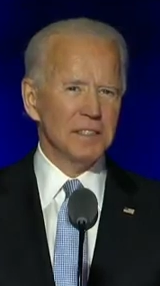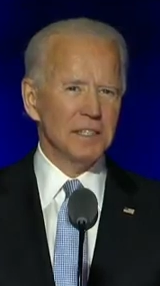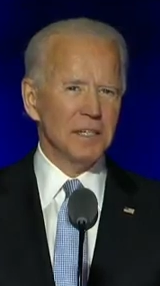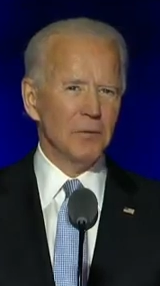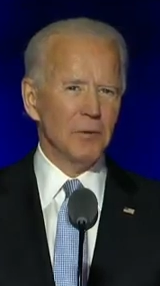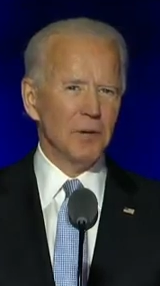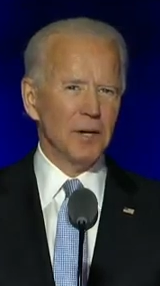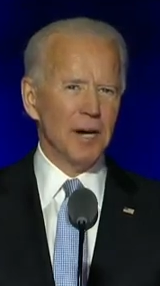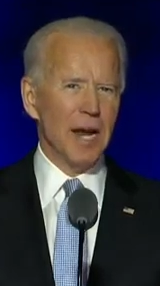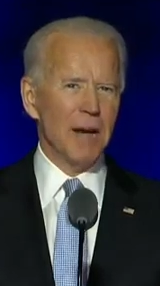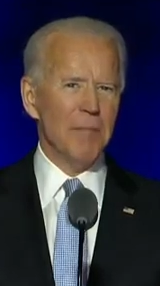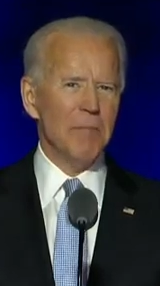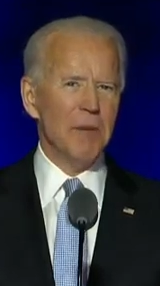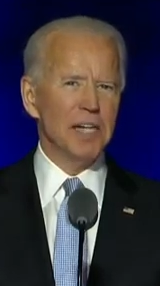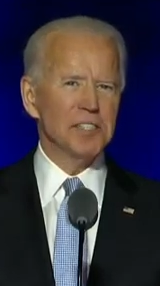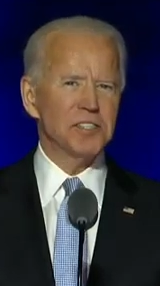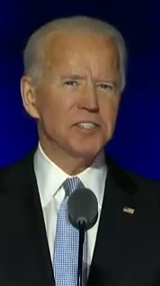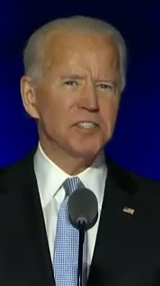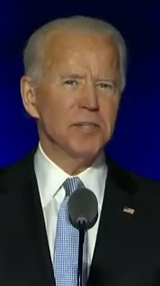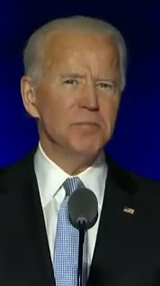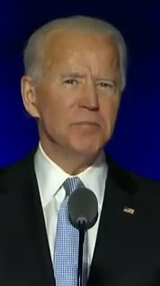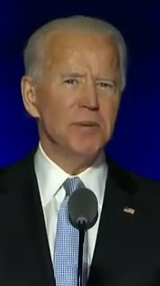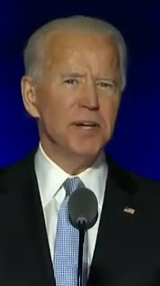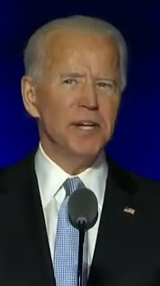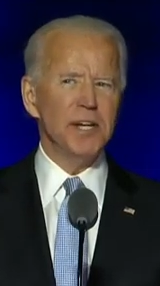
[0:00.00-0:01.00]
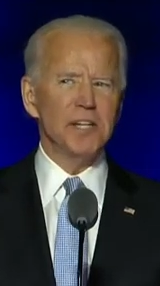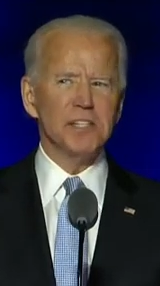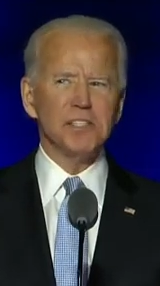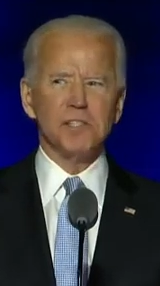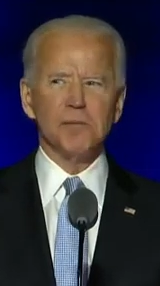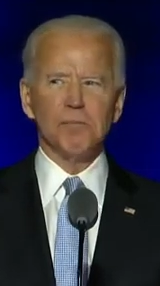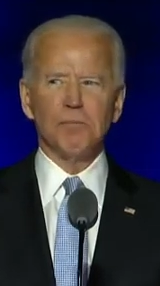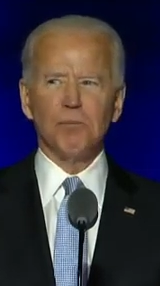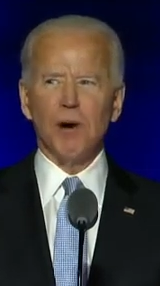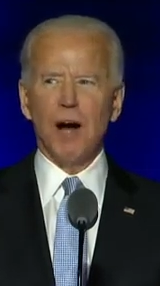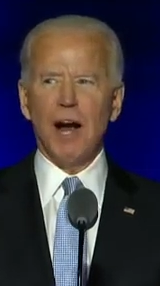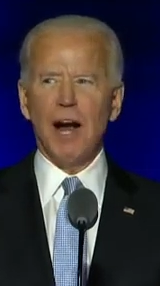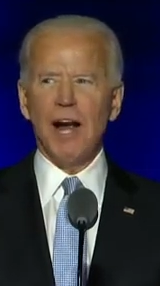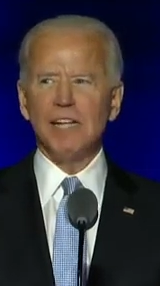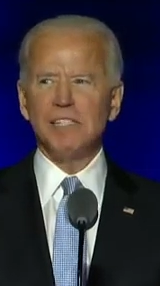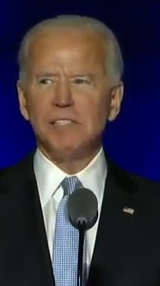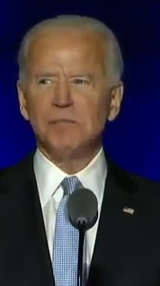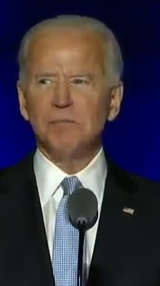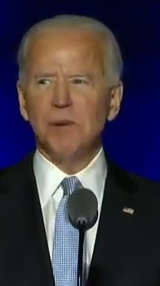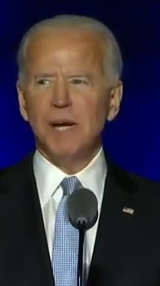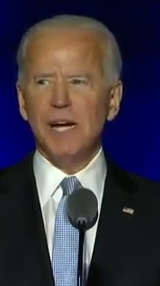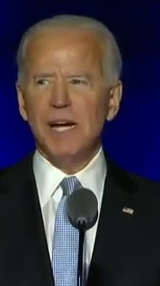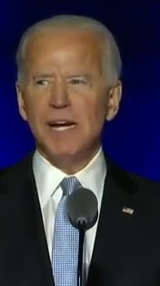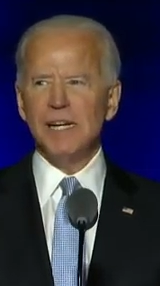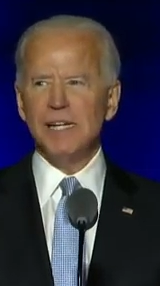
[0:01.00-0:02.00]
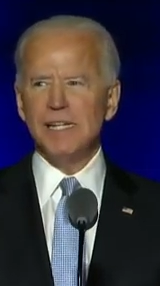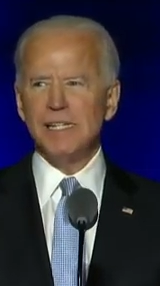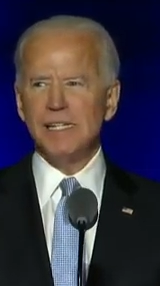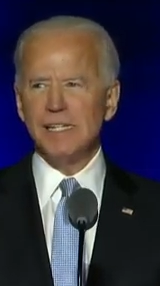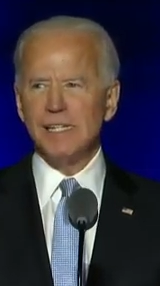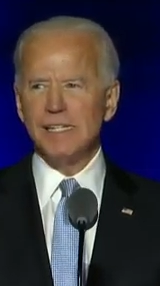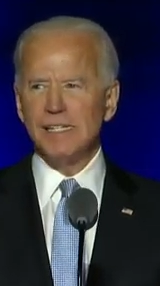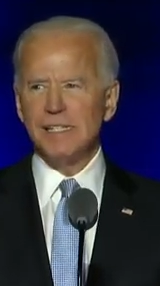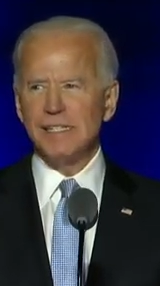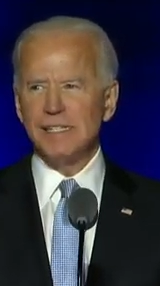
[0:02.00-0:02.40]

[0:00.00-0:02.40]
What I must admit has surprised me.